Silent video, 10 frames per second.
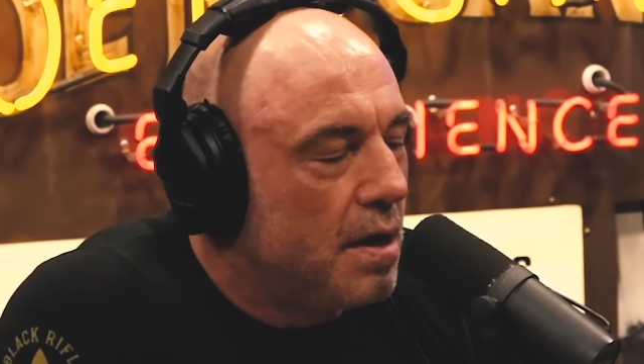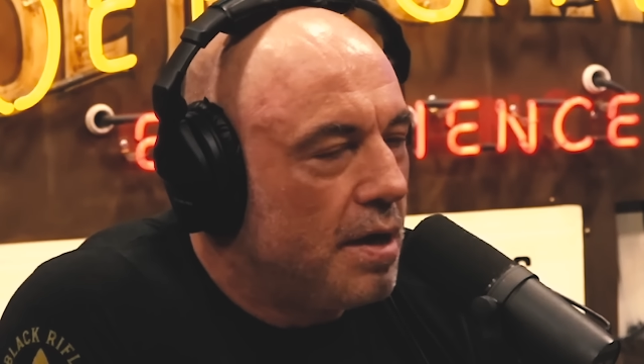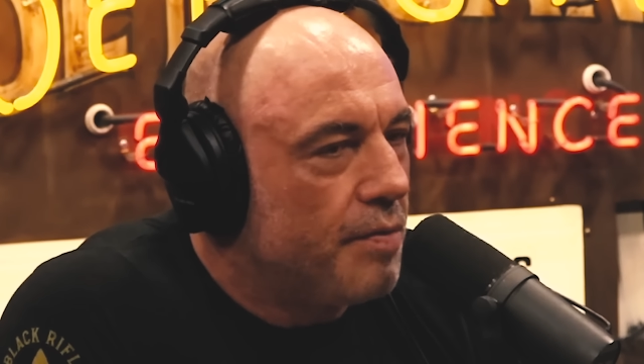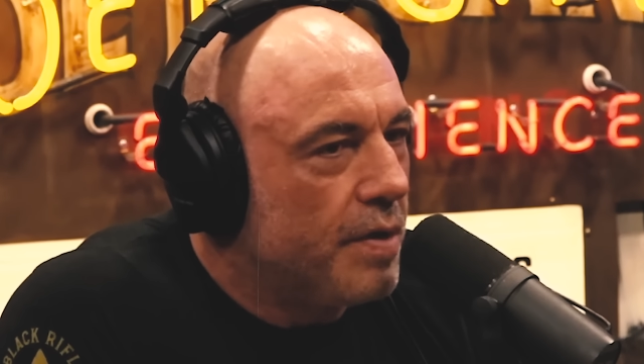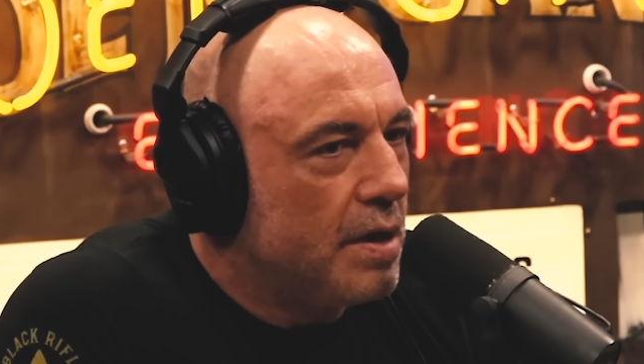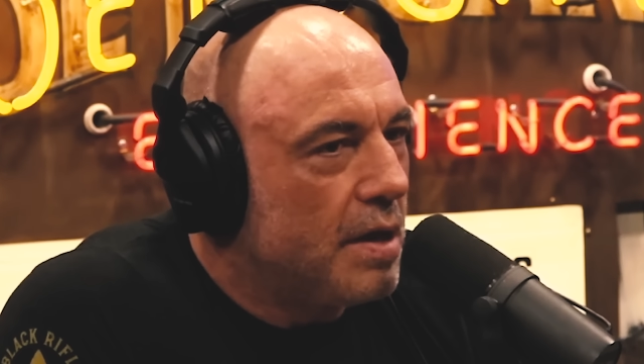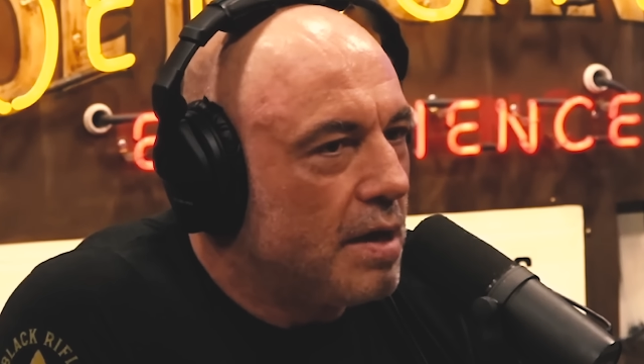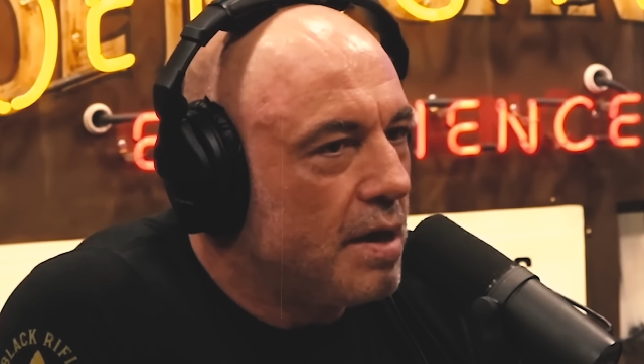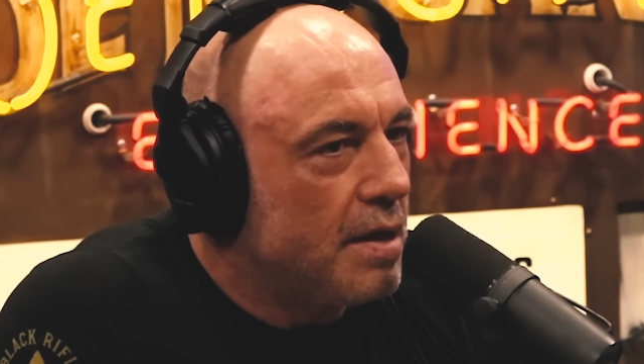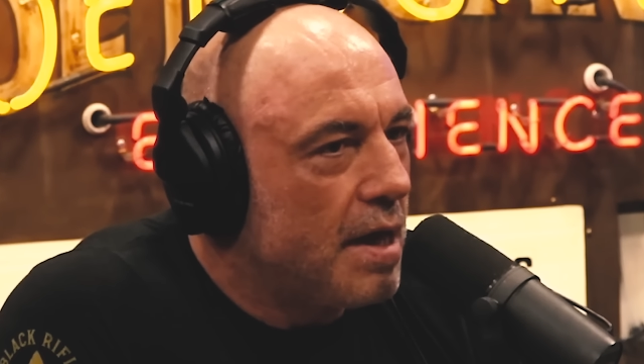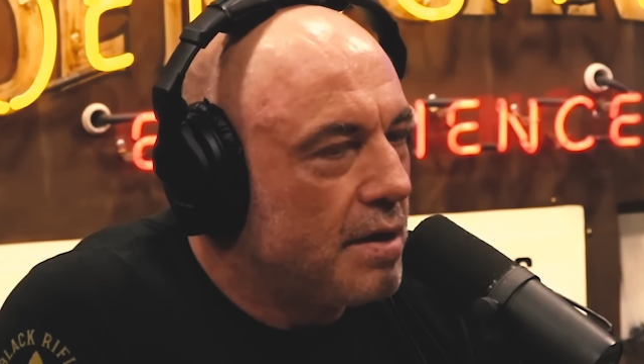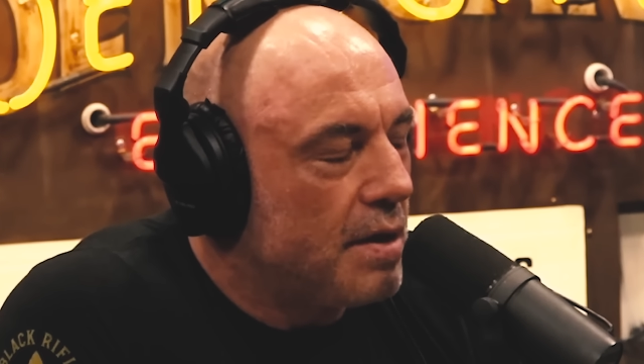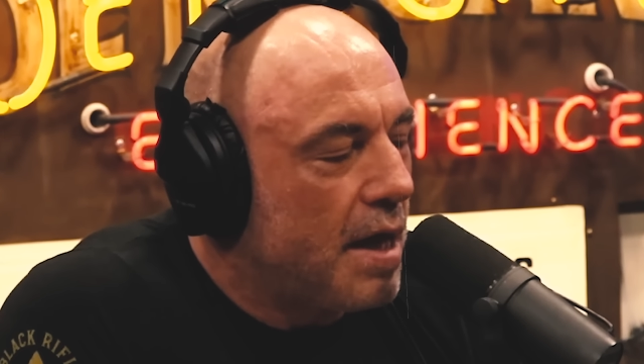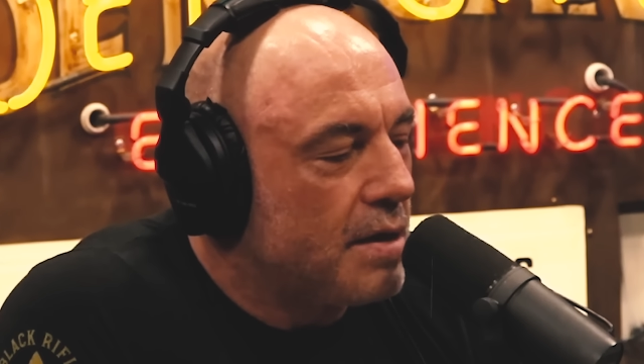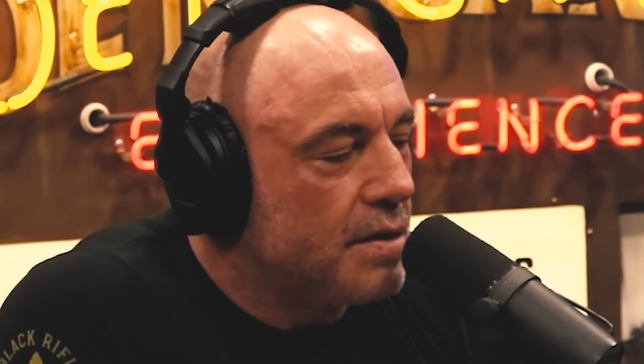It really that and
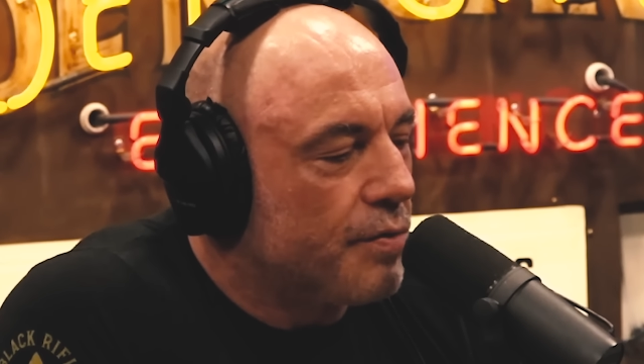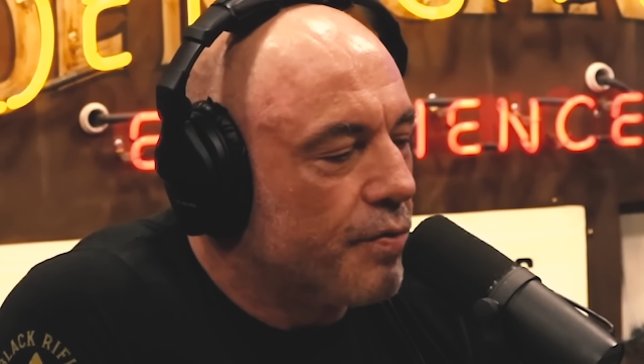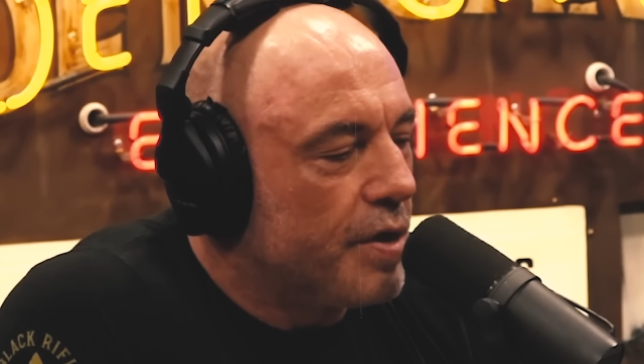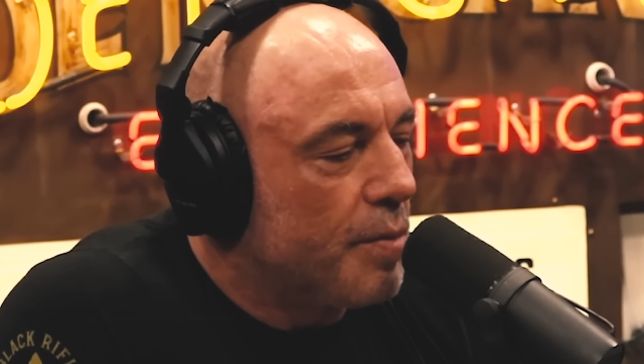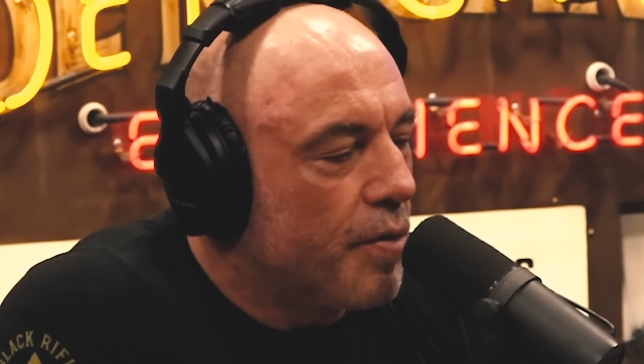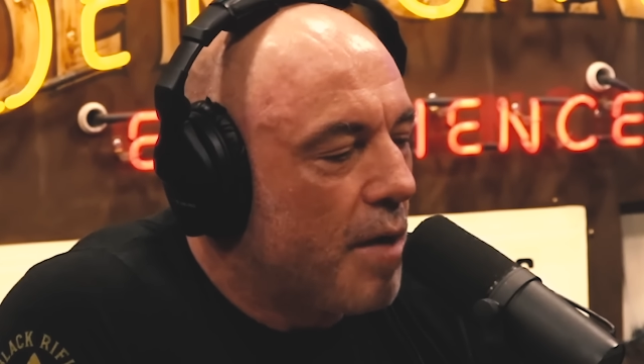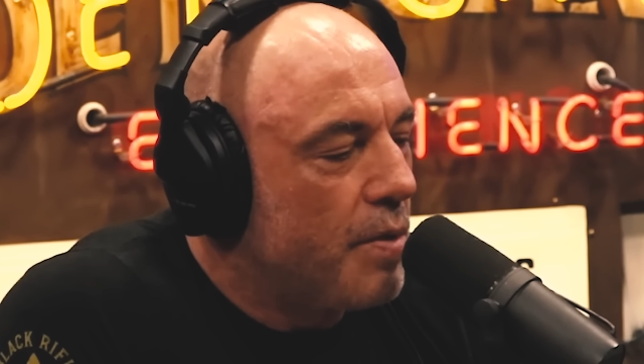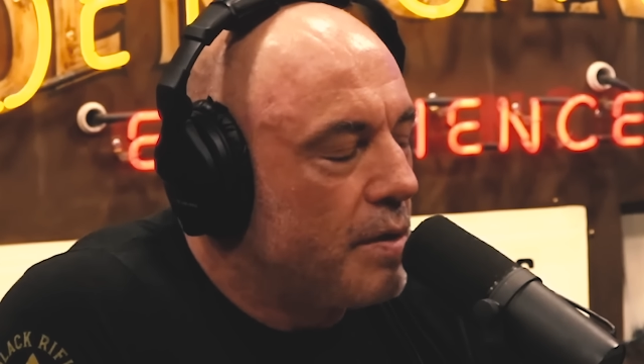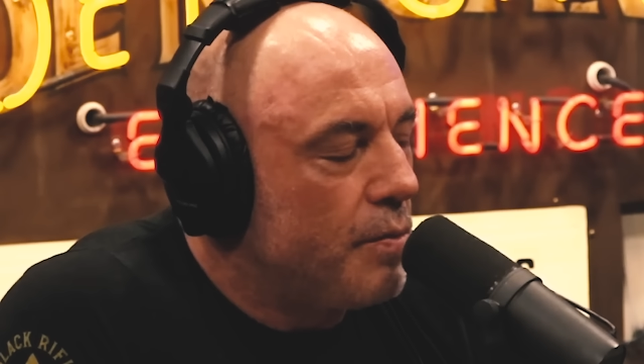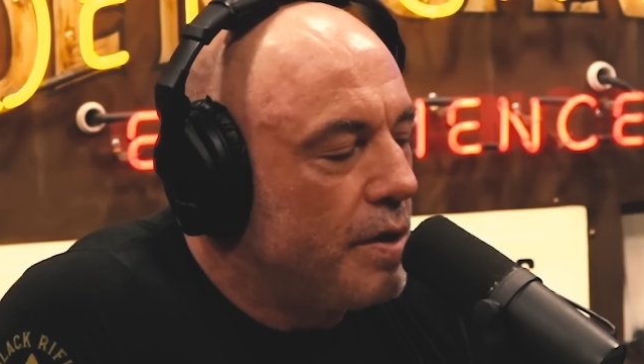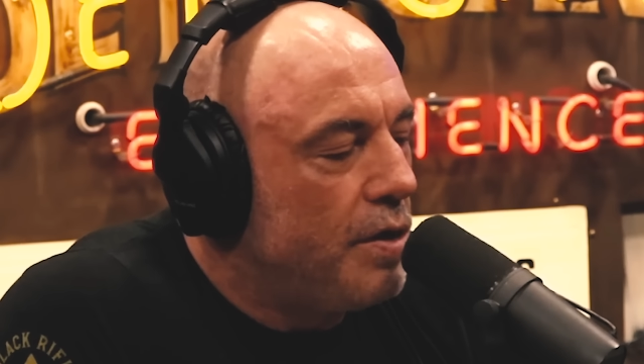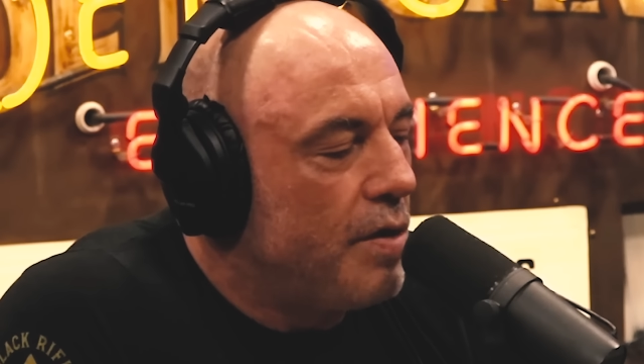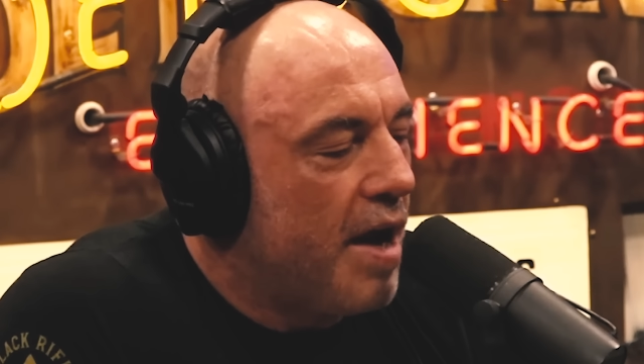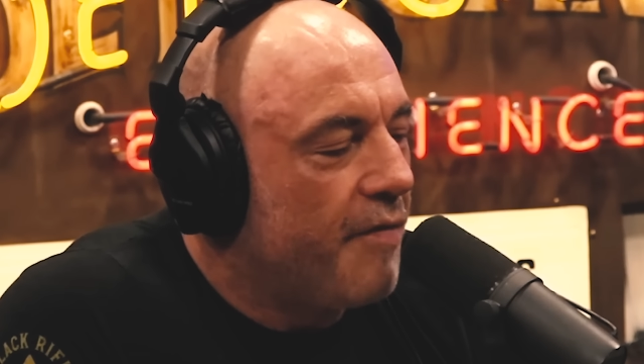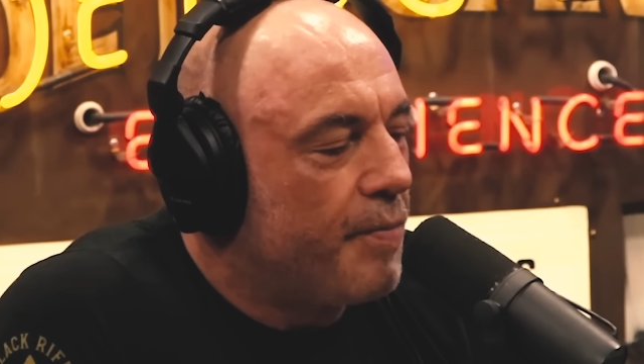that that is the real problem. When when
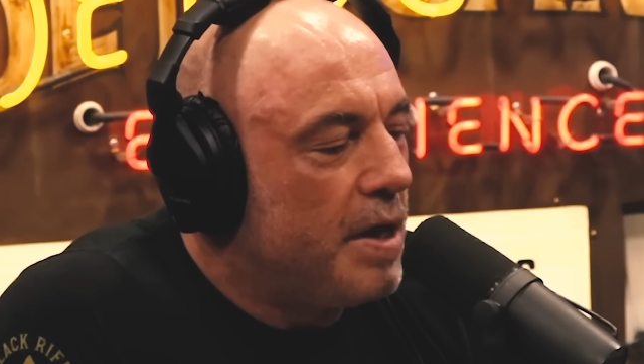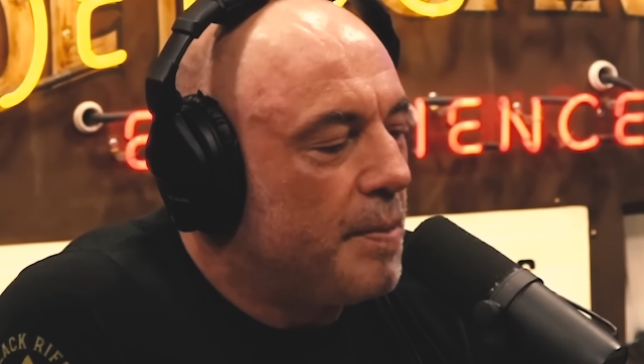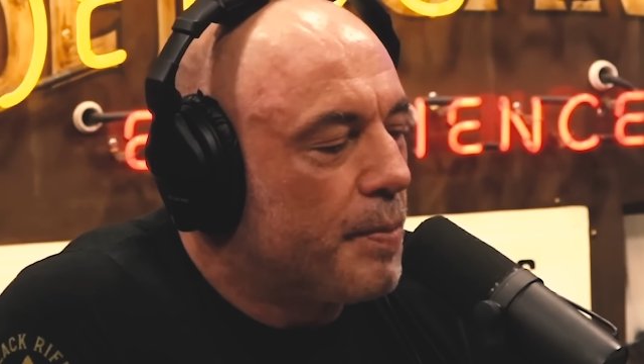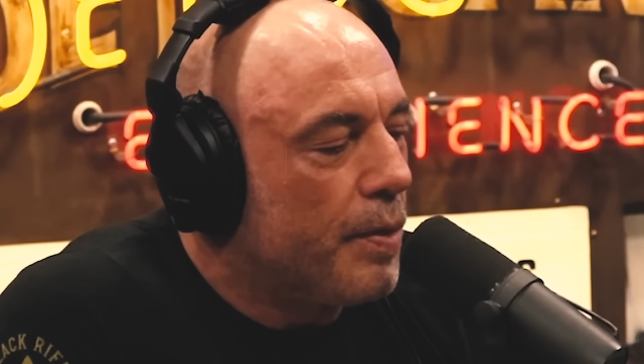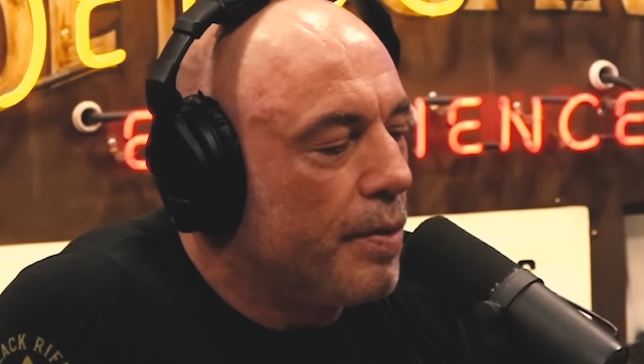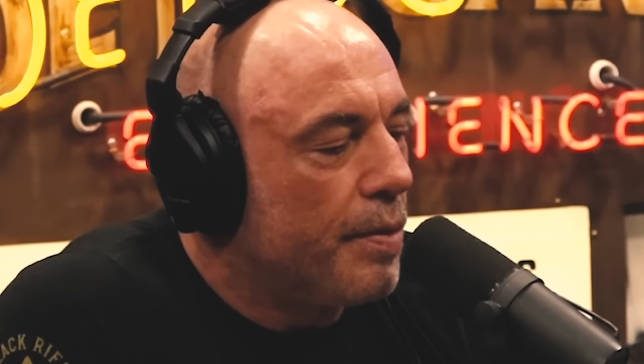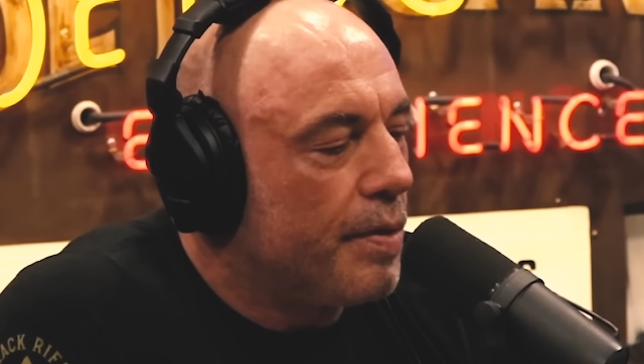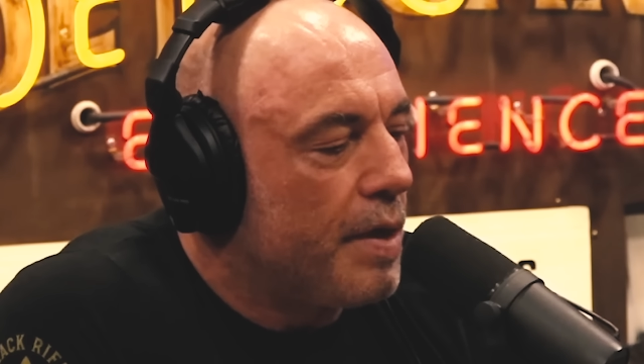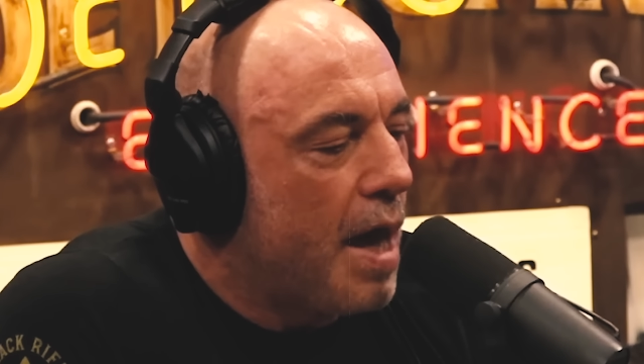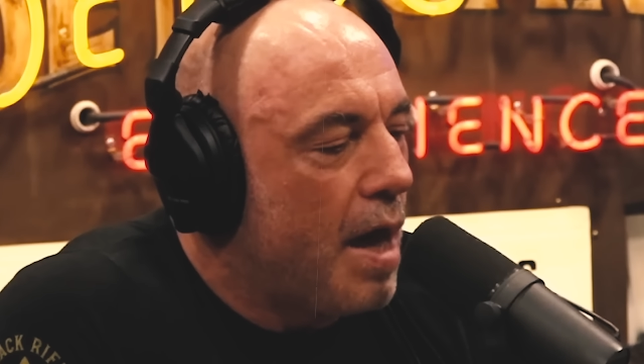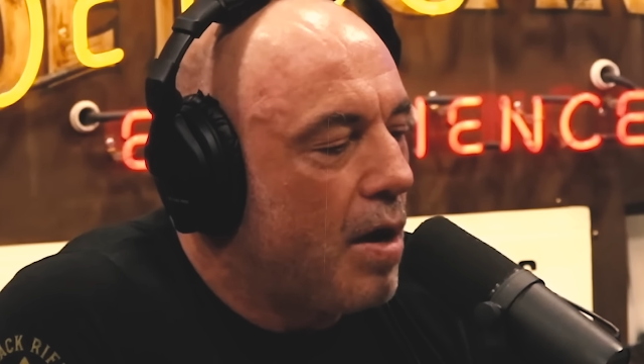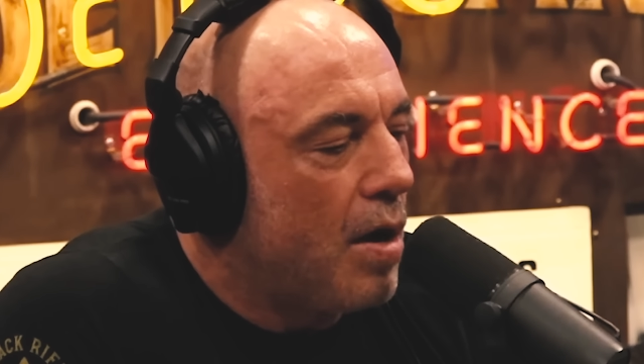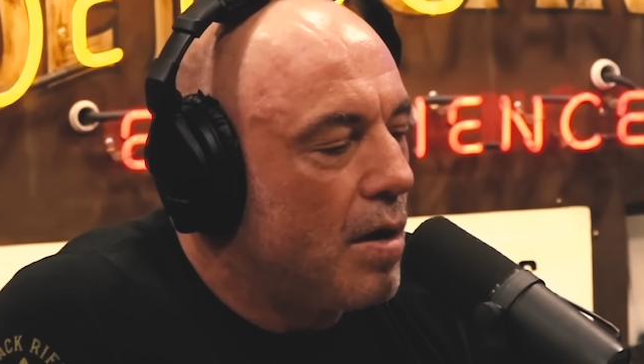you have people that